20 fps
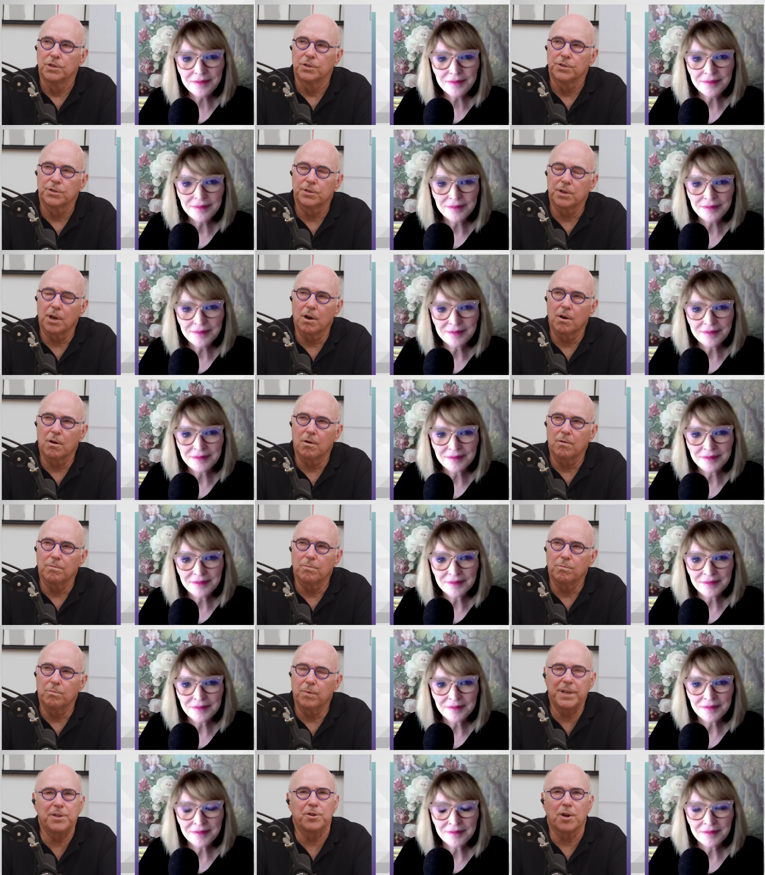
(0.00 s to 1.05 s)
Speaker 1: So
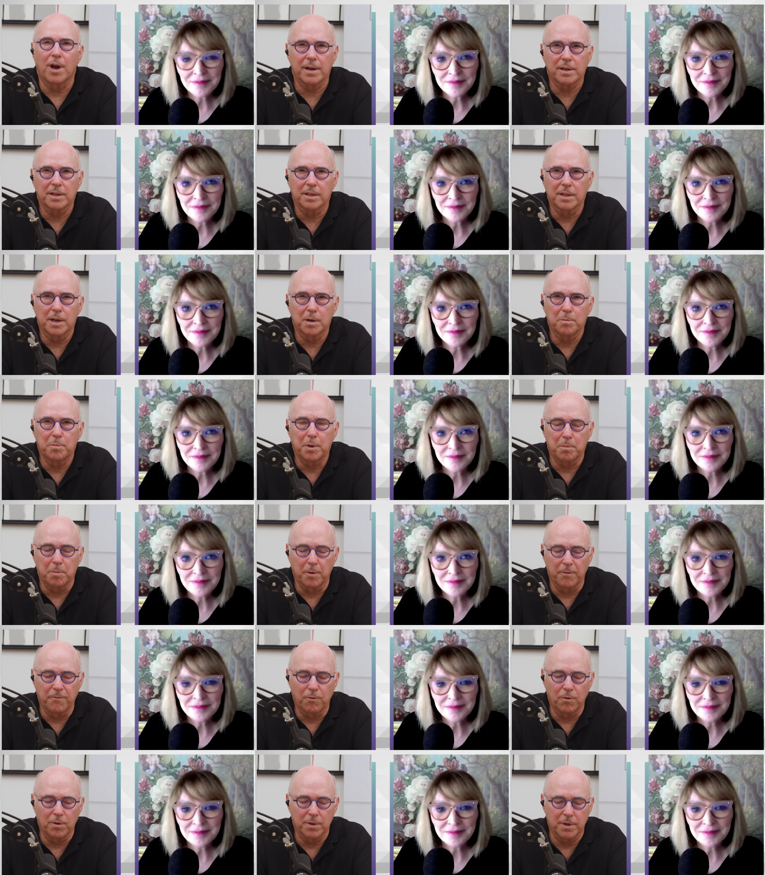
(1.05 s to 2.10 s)
we talked a little bit
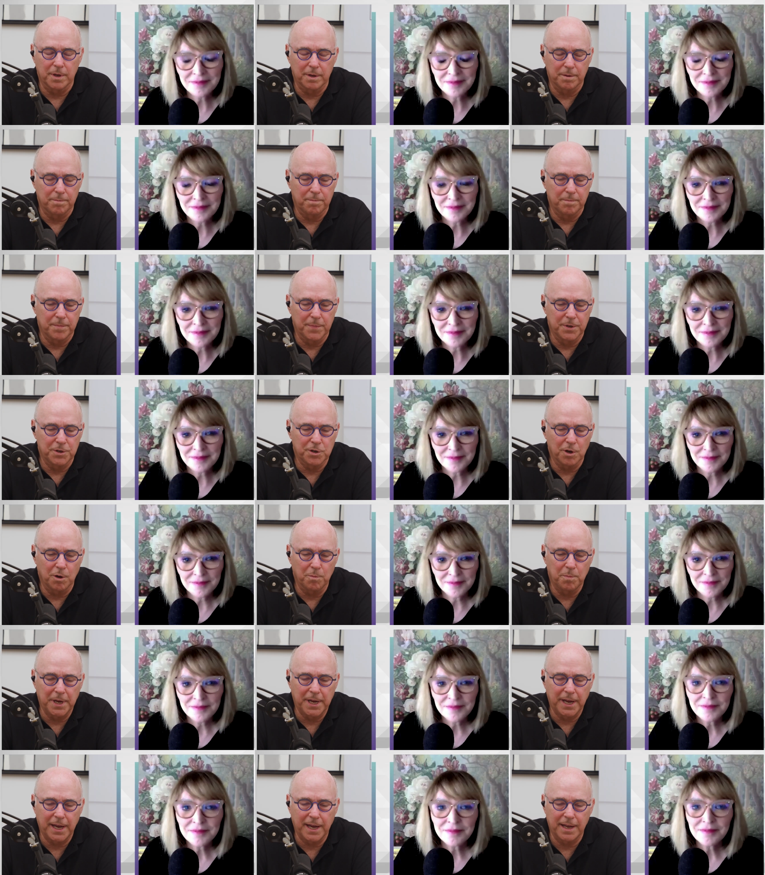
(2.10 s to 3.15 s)
before the the show
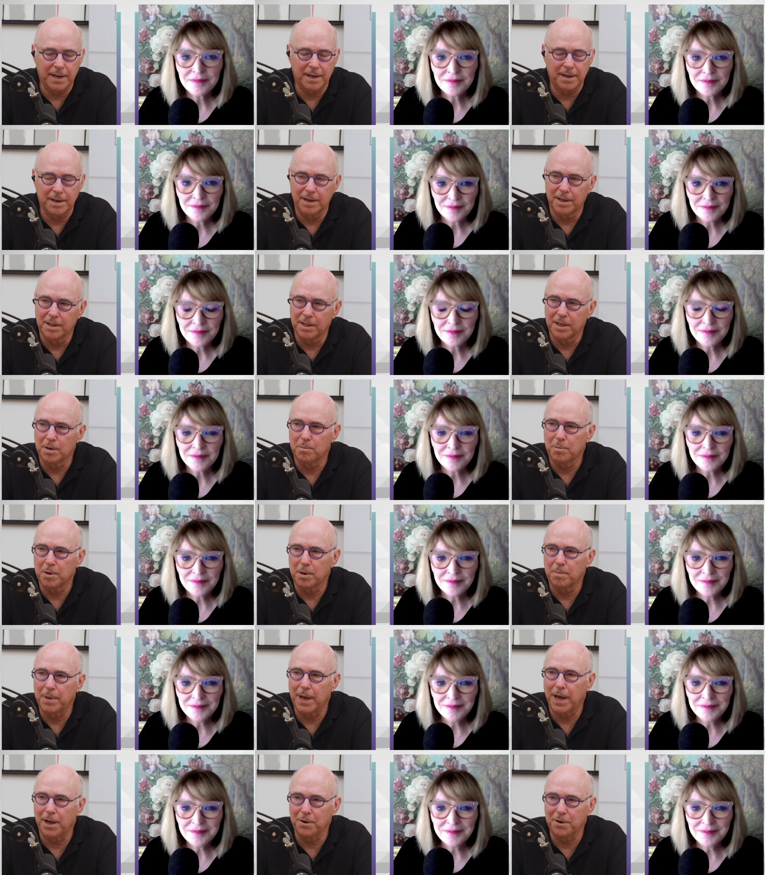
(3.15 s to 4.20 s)
began a little mm-hmm. bit
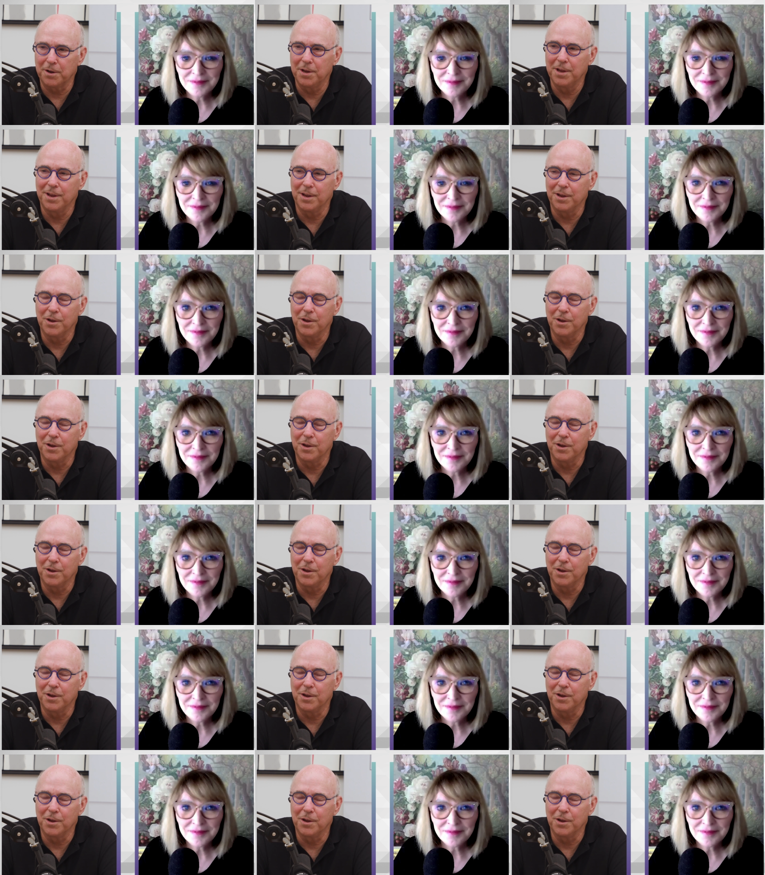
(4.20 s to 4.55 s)
about